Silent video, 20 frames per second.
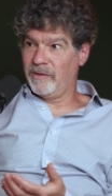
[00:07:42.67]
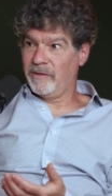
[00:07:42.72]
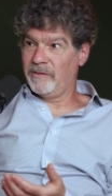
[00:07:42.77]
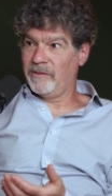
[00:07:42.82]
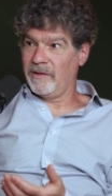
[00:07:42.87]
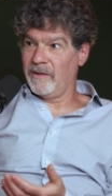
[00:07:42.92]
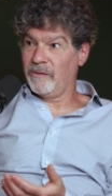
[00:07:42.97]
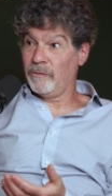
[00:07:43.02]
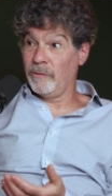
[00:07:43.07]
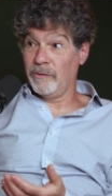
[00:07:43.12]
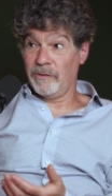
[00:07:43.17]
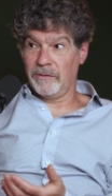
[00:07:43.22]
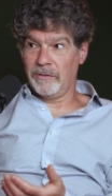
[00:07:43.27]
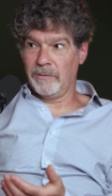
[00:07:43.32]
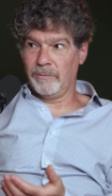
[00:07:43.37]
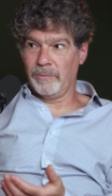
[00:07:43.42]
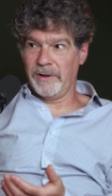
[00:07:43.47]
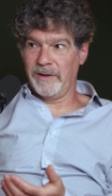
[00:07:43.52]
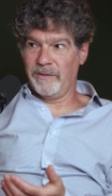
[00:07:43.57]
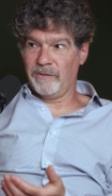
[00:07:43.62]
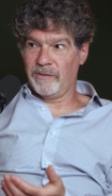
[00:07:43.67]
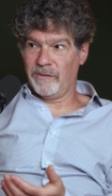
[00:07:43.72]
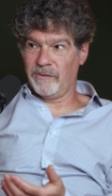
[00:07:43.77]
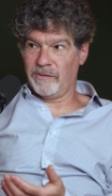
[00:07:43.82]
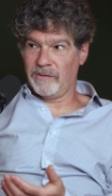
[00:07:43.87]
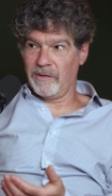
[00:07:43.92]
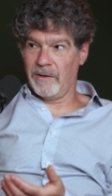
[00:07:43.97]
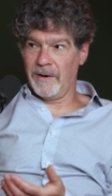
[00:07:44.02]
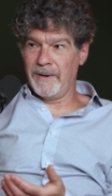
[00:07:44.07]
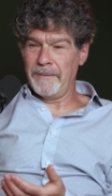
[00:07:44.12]
success was a good place to
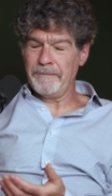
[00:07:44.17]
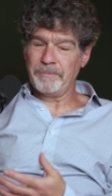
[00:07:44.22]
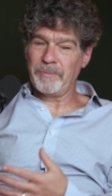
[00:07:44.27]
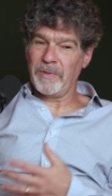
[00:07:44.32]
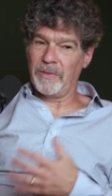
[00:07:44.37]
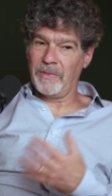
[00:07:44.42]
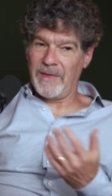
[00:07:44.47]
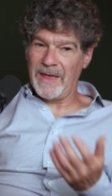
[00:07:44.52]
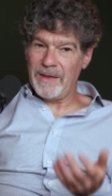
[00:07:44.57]
start, mm-hmm.